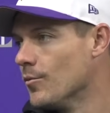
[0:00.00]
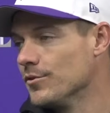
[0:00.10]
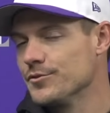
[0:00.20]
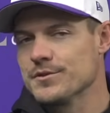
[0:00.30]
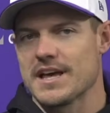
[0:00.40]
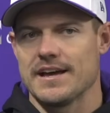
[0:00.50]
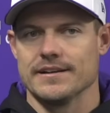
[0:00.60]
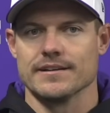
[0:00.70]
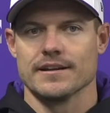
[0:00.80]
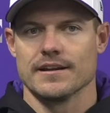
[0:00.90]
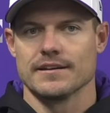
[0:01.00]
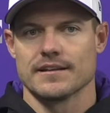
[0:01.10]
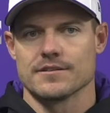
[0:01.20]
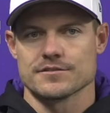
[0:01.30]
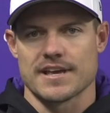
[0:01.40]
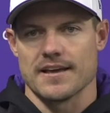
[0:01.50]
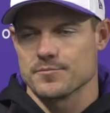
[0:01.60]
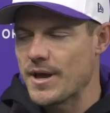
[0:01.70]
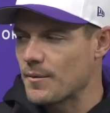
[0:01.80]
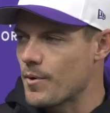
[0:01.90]
we'll do that and get those
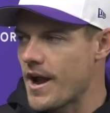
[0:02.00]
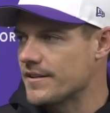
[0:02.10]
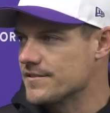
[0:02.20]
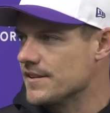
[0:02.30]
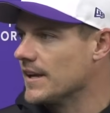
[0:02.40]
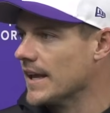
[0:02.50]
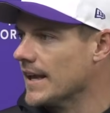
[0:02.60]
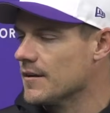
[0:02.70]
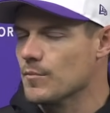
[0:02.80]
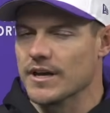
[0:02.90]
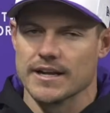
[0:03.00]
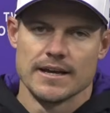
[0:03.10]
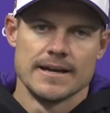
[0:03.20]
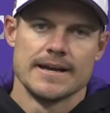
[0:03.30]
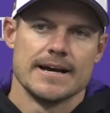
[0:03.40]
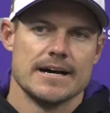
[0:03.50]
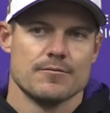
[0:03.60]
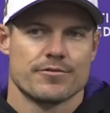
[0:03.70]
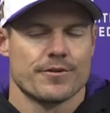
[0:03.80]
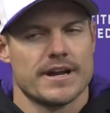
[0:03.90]
guys back practicing again. But
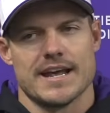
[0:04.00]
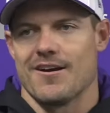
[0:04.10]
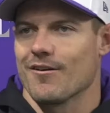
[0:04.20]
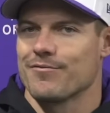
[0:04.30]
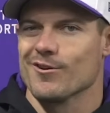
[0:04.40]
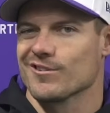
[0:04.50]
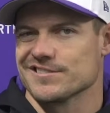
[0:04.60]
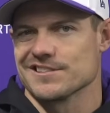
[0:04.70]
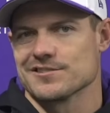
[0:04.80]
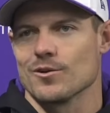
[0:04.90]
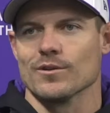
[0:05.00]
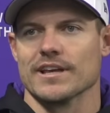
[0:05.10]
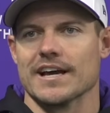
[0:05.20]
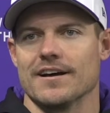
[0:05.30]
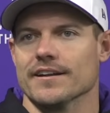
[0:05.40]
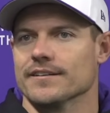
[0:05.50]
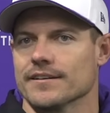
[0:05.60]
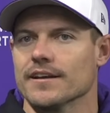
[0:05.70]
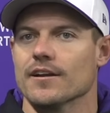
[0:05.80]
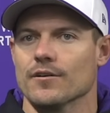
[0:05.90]
for right now, our focus is solely on,
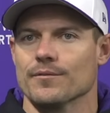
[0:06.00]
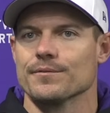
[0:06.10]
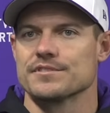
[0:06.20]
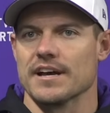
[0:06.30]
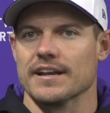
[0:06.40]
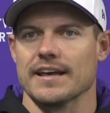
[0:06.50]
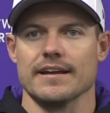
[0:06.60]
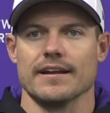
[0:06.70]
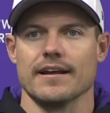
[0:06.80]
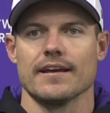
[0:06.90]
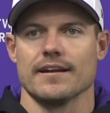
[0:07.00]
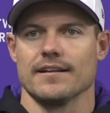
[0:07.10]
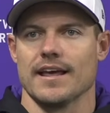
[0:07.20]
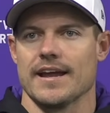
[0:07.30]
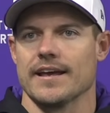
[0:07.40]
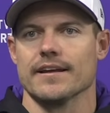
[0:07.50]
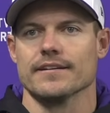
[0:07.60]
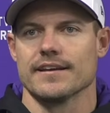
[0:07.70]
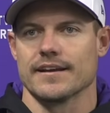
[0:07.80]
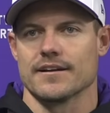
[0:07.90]
you know, Sunday in Atlanta
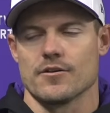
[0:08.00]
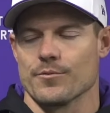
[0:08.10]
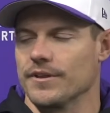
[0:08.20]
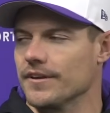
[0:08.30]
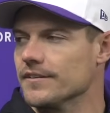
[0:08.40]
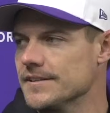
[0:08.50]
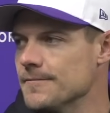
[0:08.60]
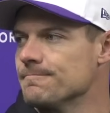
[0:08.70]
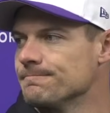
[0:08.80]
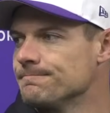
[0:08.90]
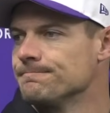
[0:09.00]
and taking on a really good team.